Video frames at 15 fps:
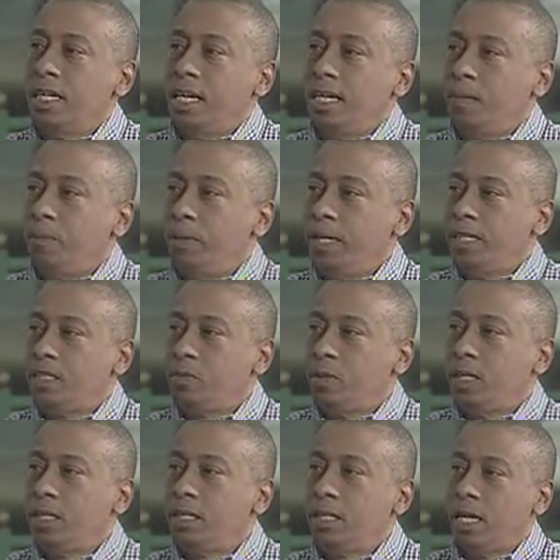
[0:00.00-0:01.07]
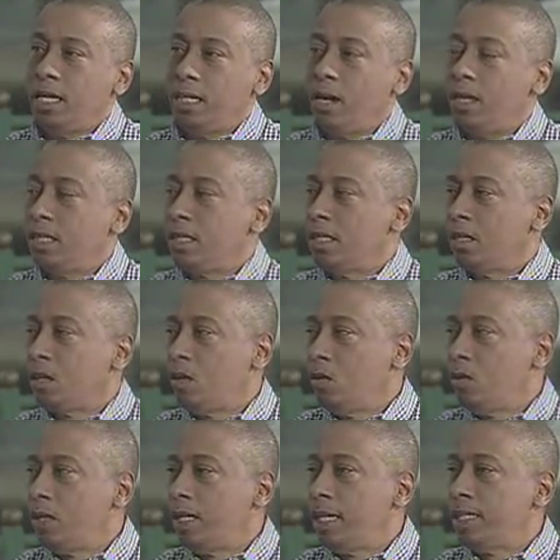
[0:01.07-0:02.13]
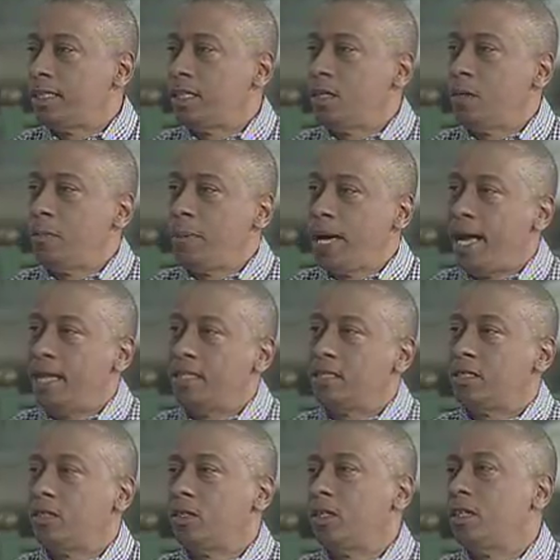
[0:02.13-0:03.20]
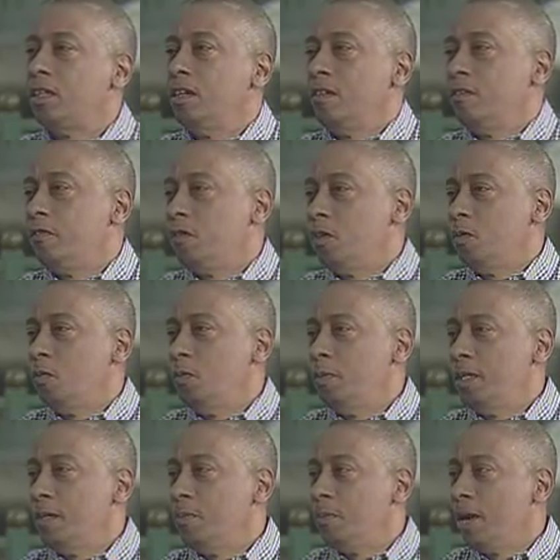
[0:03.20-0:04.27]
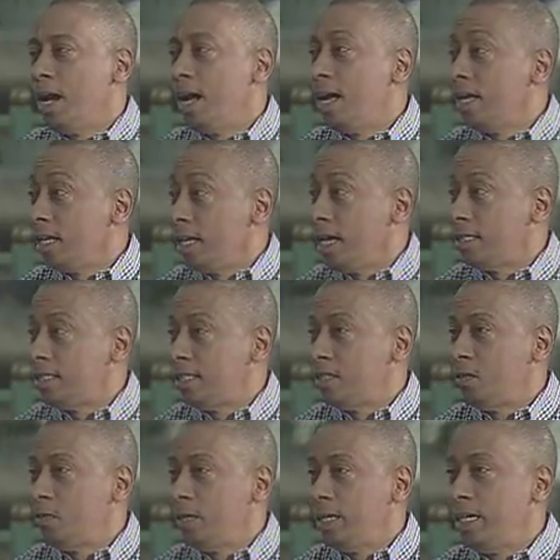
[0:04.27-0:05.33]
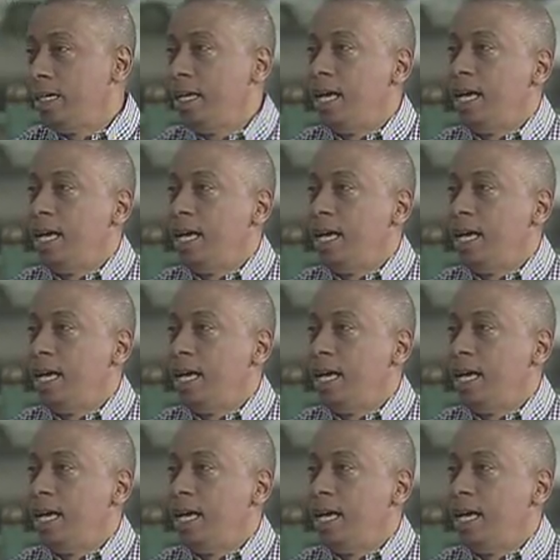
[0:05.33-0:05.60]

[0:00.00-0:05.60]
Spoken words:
in a place where an article of clothing, let's say your pants, or for a woman a bra, gets in the way.